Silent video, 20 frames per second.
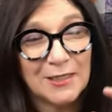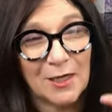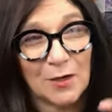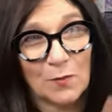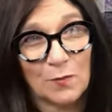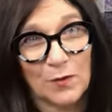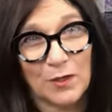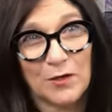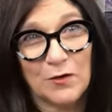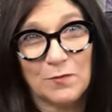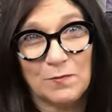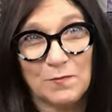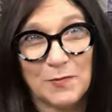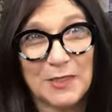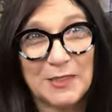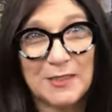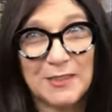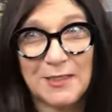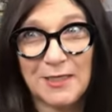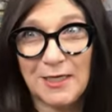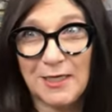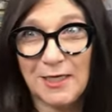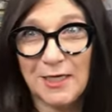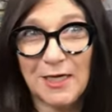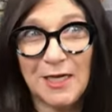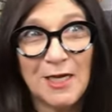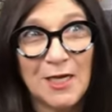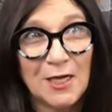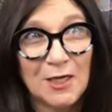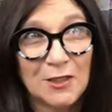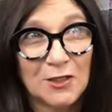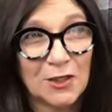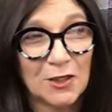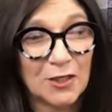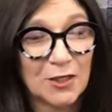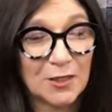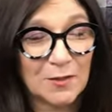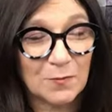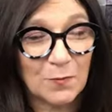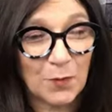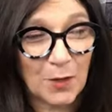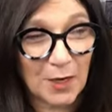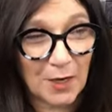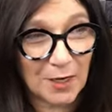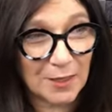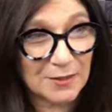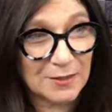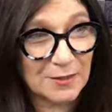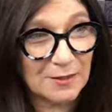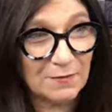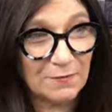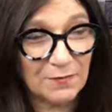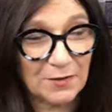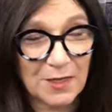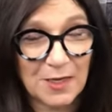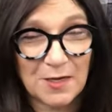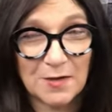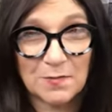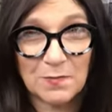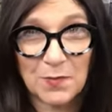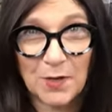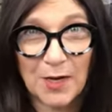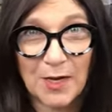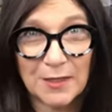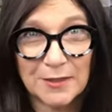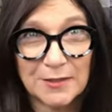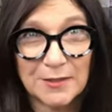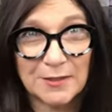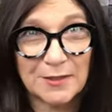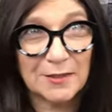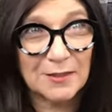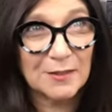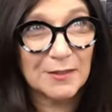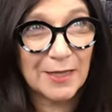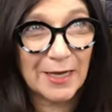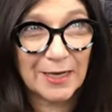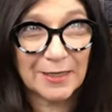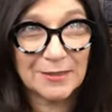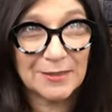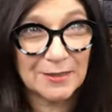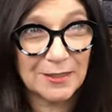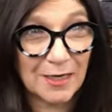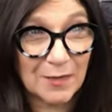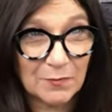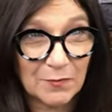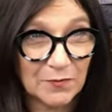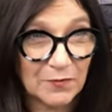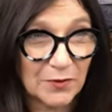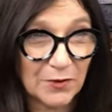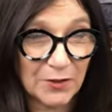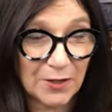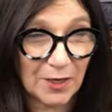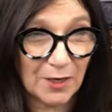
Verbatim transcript: that we're missing that could positively impact the landscape of our